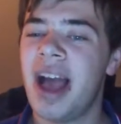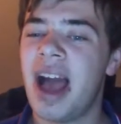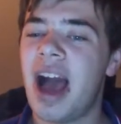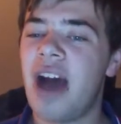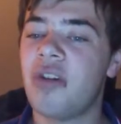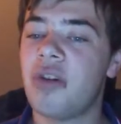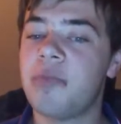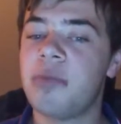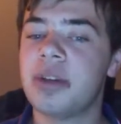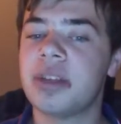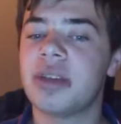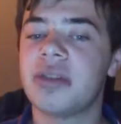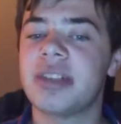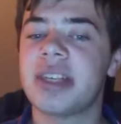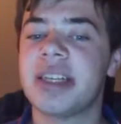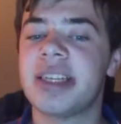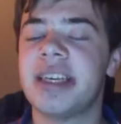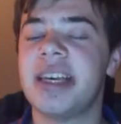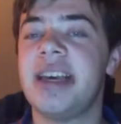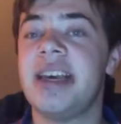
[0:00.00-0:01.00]
However, Bristol
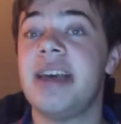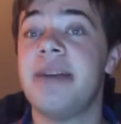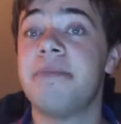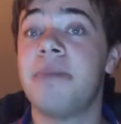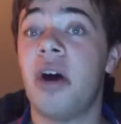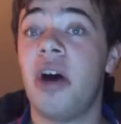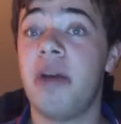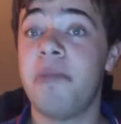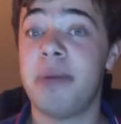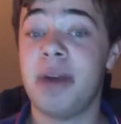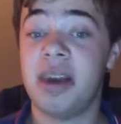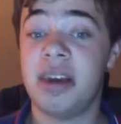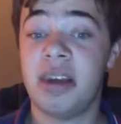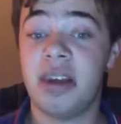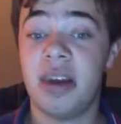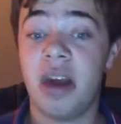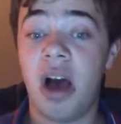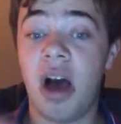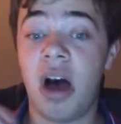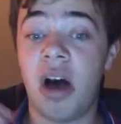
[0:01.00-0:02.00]
City, in my
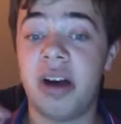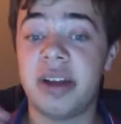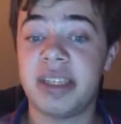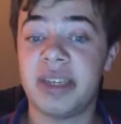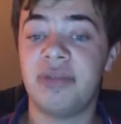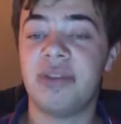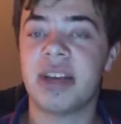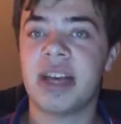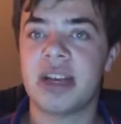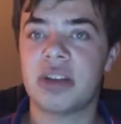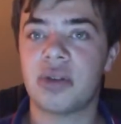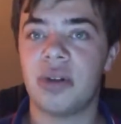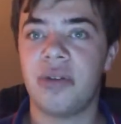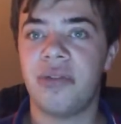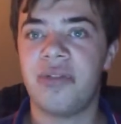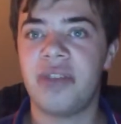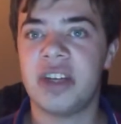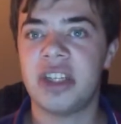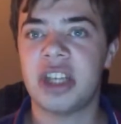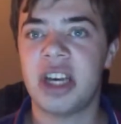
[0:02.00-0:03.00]
opinion, are a different kettle
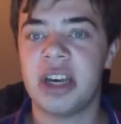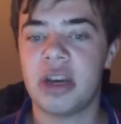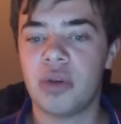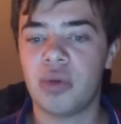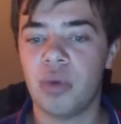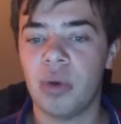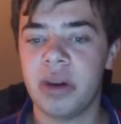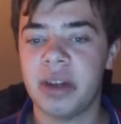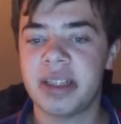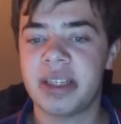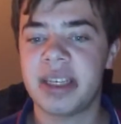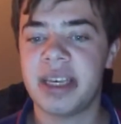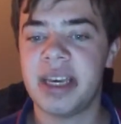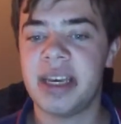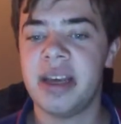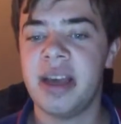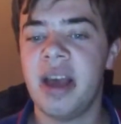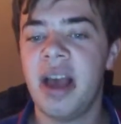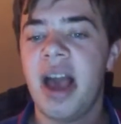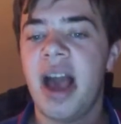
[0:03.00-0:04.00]
of fish in
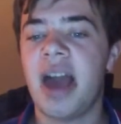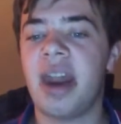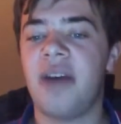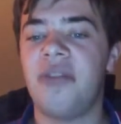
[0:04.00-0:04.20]
quality,